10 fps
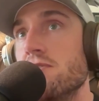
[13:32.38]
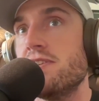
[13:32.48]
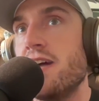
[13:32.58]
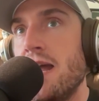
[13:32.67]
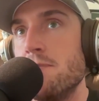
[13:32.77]

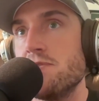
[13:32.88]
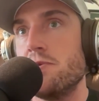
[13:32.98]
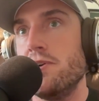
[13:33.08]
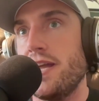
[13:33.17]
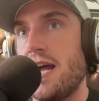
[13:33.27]
times
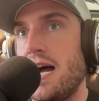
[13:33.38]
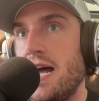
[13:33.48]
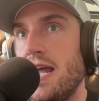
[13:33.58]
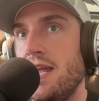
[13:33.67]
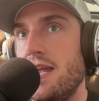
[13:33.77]
where like
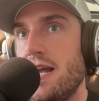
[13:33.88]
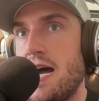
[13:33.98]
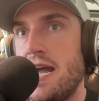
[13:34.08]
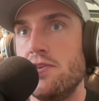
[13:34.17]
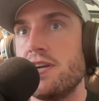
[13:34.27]
I
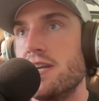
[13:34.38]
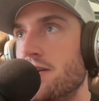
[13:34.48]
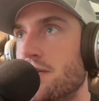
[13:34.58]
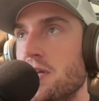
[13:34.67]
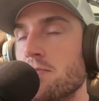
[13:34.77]
look at it
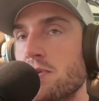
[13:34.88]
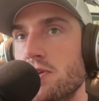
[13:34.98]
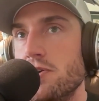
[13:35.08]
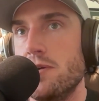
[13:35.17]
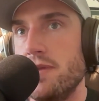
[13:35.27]
on the
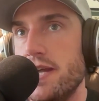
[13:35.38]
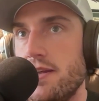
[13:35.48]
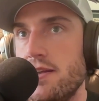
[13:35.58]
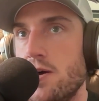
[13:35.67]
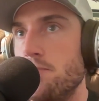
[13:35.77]
computer and I'm like,
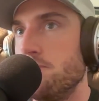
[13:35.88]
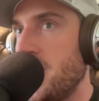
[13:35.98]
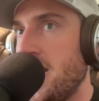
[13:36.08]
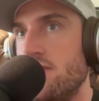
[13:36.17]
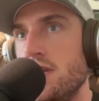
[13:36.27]
up
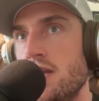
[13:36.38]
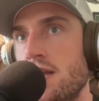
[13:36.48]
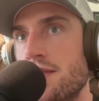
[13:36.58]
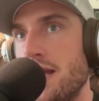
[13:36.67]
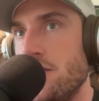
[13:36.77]
cavity,
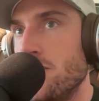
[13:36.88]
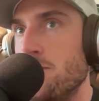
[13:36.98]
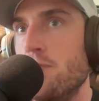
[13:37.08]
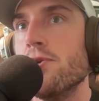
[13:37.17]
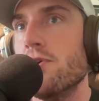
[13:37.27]
and then I go
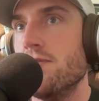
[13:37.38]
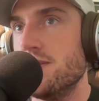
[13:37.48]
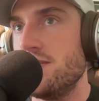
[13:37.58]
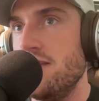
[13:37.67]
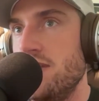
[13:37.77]
pull it over the
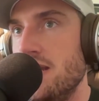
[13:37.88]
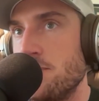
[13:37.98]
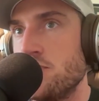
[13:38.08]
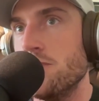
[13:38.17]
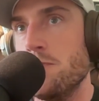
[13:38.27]
TV and I'm
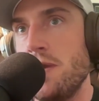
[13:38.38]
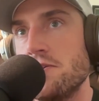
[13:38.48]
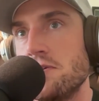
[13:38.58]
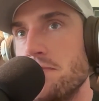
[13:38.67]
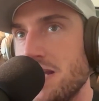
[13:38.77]
showing the
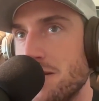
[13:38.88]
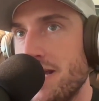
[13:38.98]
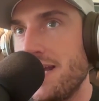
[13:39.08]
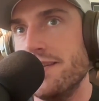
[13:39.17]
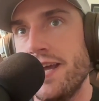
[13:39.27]
patient, I'm thinking in my
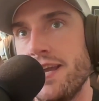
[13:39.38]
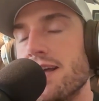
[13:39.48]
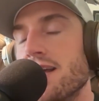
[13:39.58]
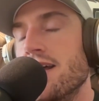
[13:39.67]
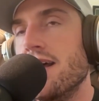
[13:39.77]
head like,
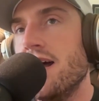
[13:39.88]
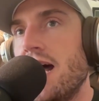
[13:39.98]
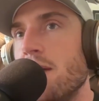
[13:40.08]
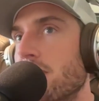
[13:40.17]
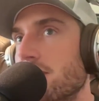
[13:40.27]

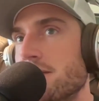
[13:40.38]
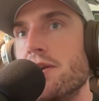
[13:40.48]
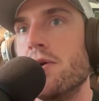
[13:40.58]
I bet that they don't